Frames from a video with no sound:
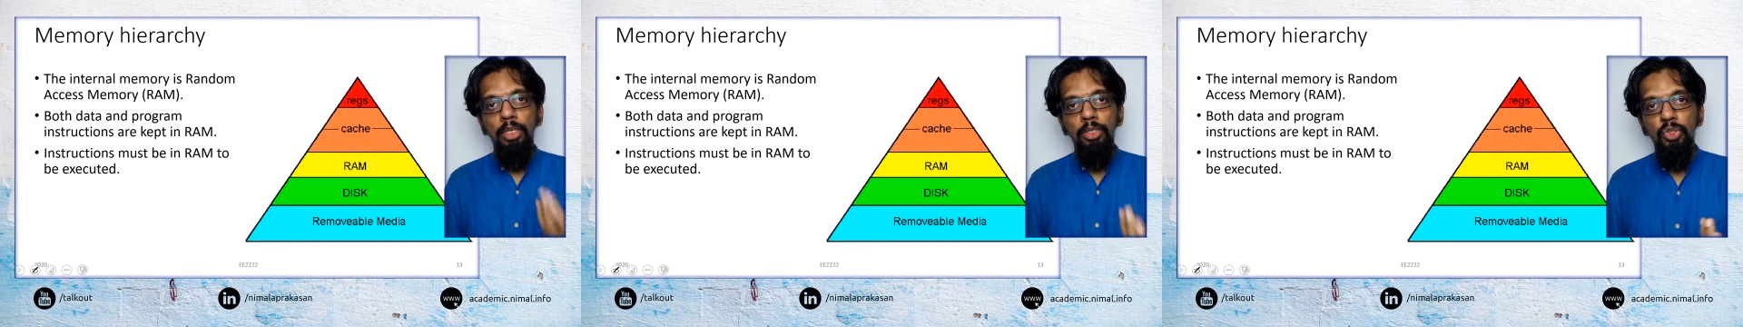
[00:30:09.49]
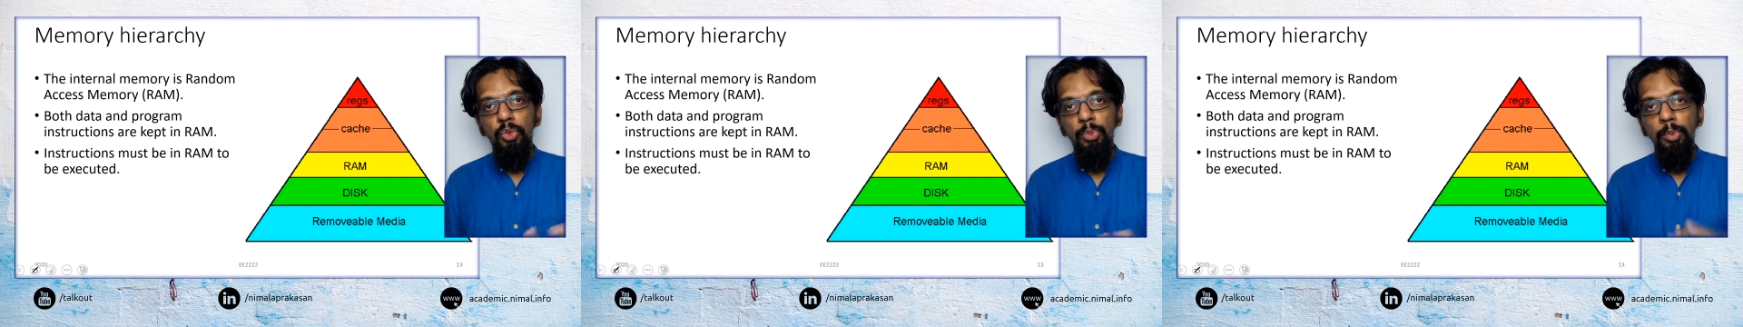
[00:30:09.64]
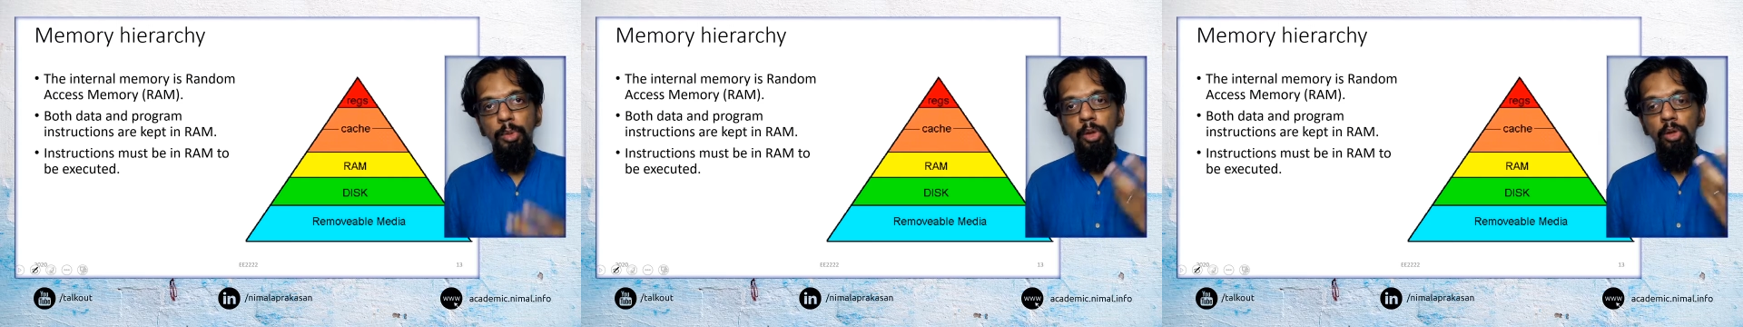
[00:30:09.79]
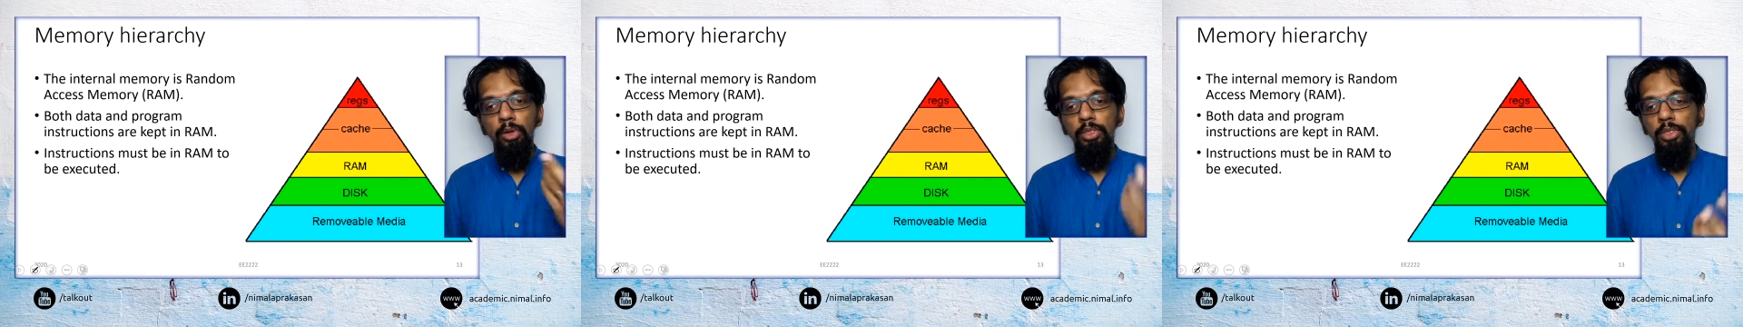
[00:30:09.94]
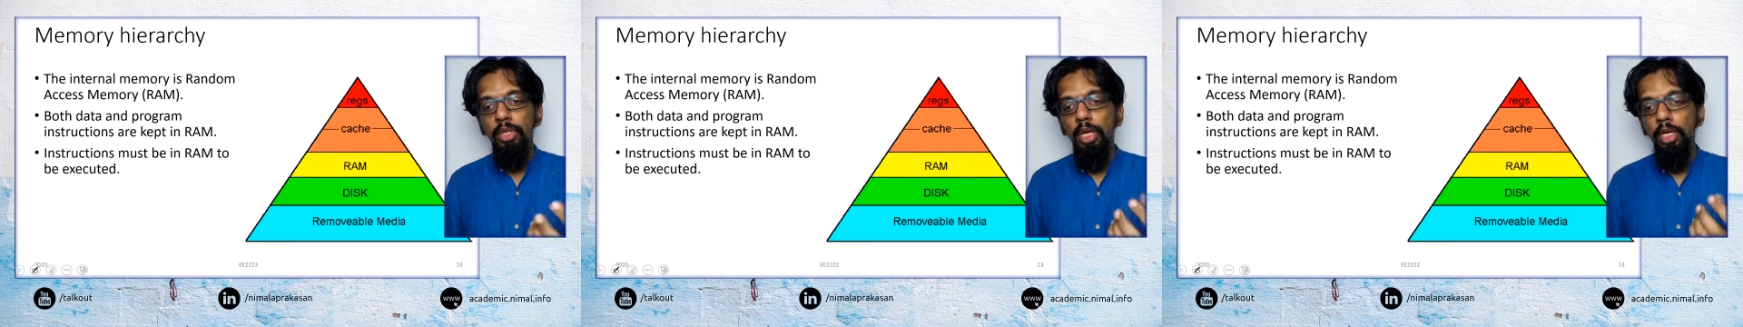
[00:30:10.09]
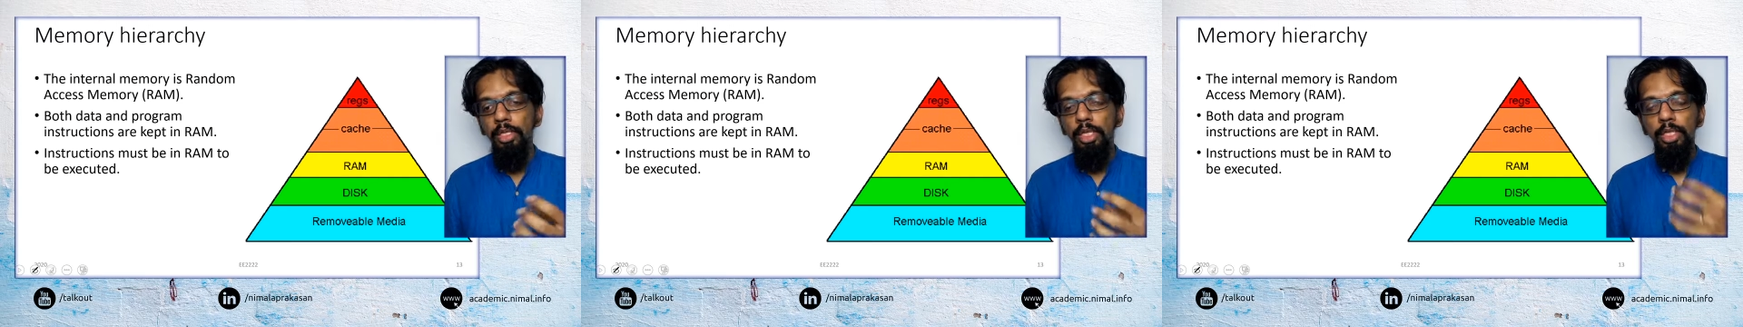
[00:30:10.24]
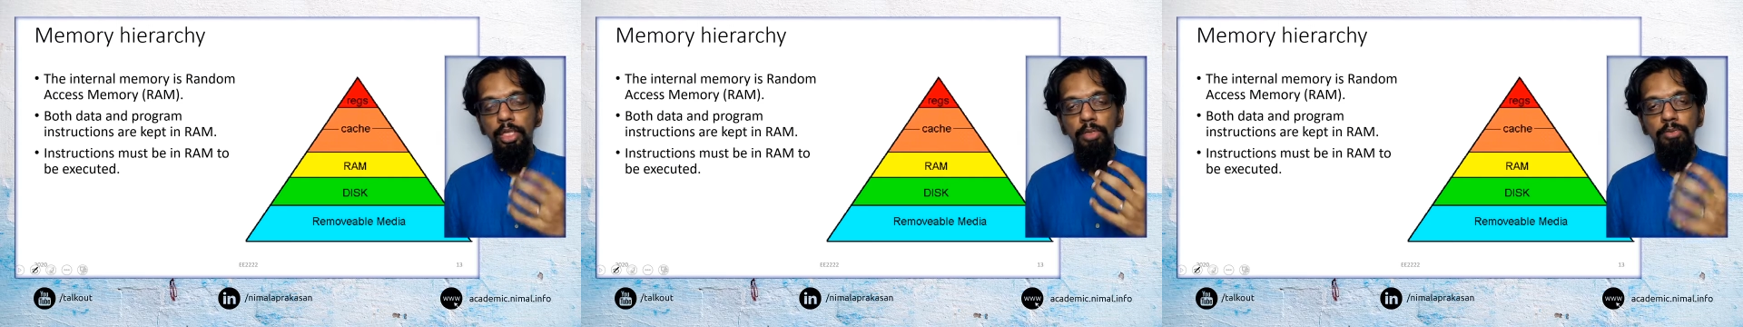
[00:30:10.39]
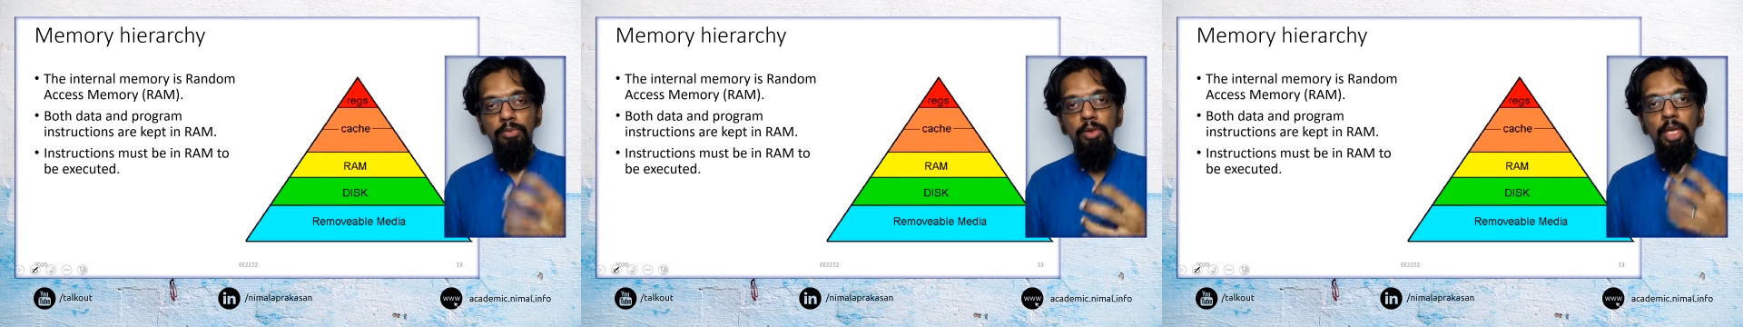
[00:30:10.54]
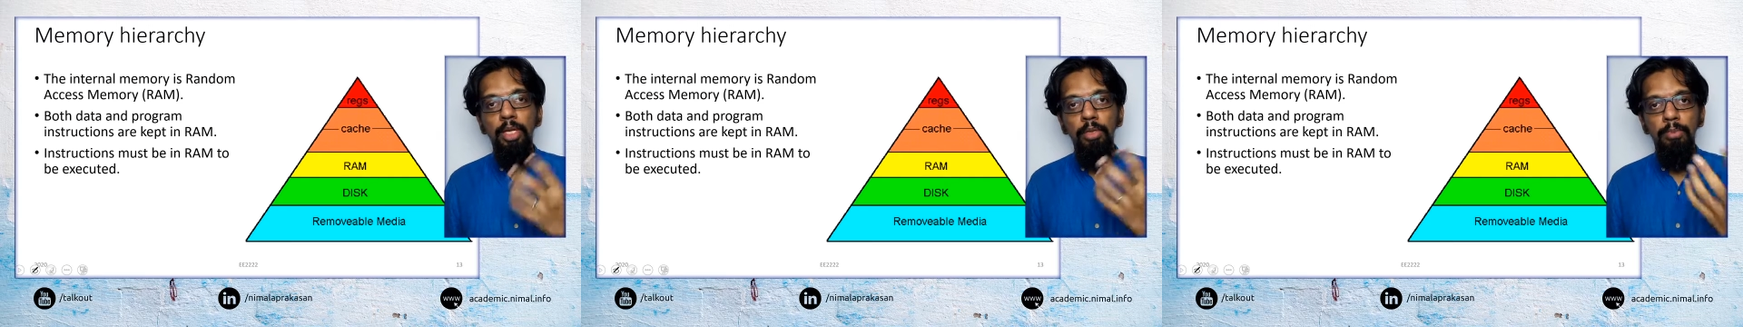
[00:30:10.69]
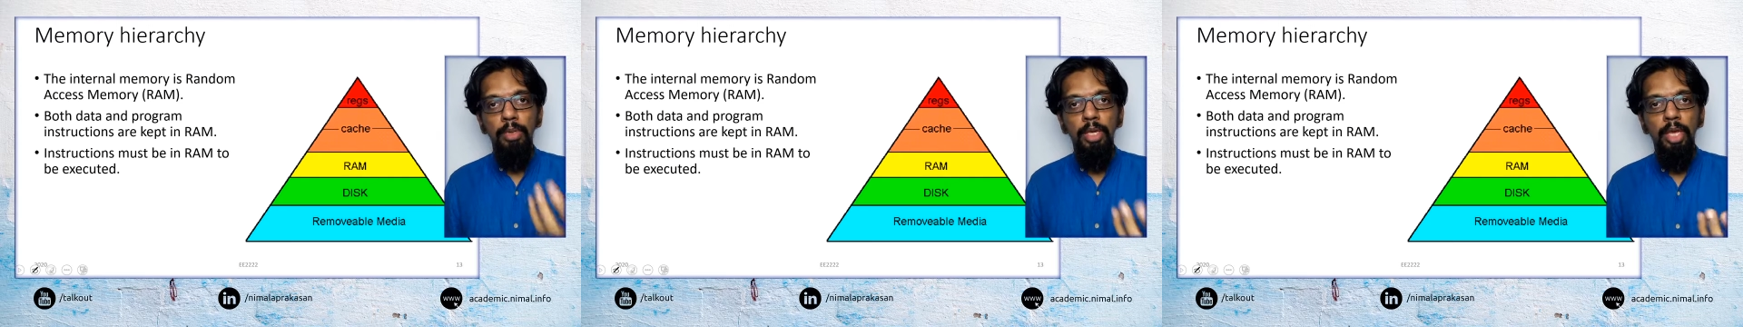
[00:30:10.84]
you may also identify
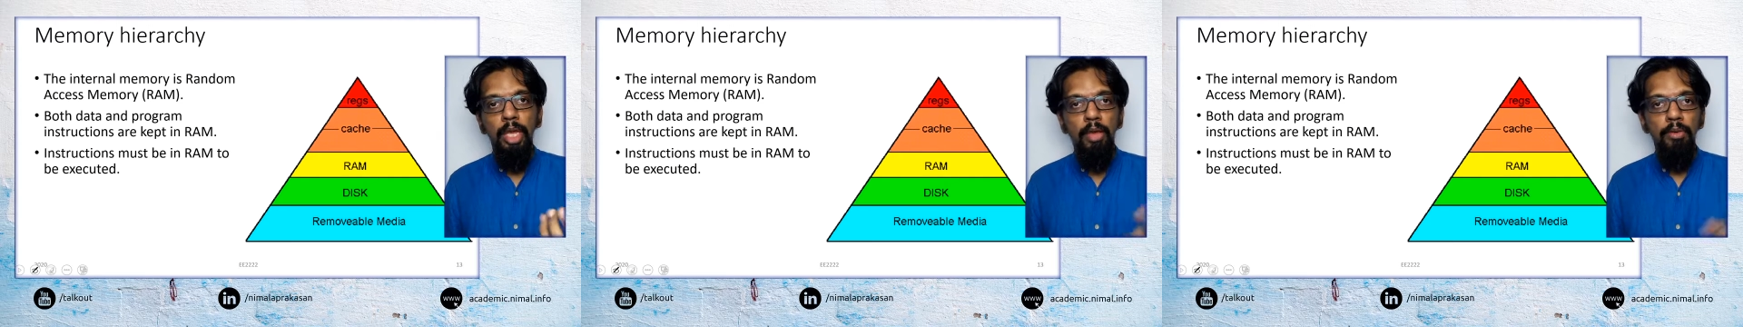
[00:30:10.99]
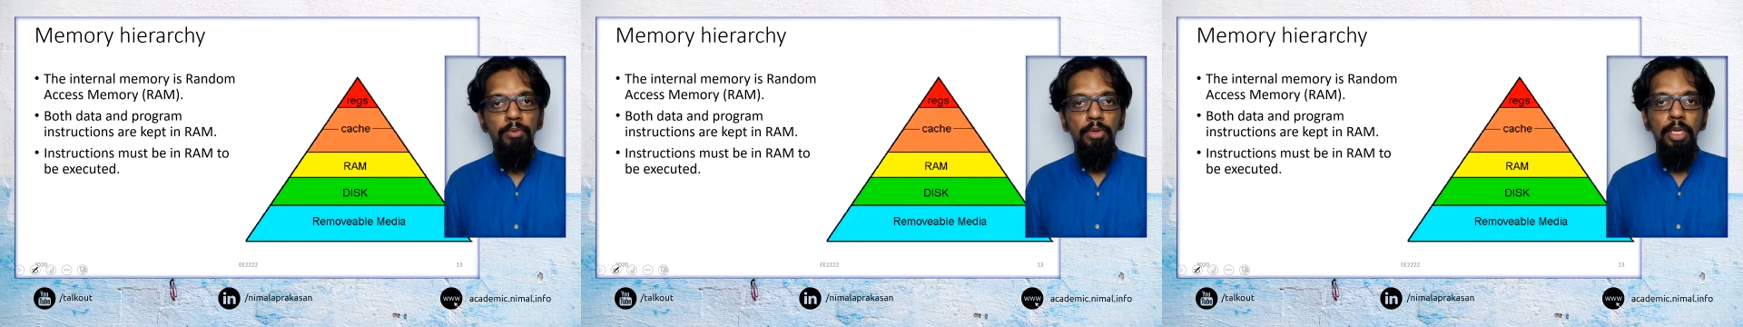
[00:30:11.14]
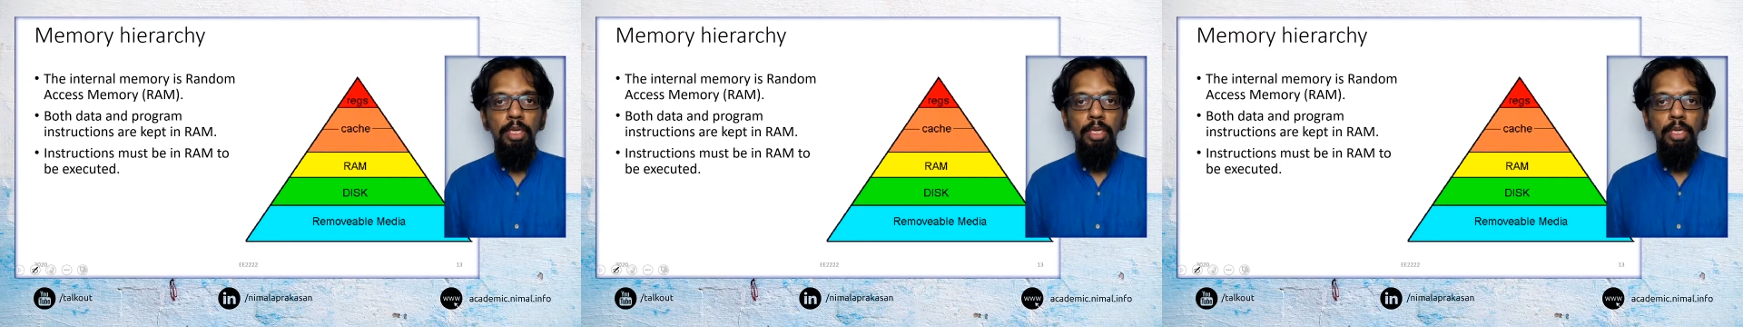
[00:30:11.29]
it may have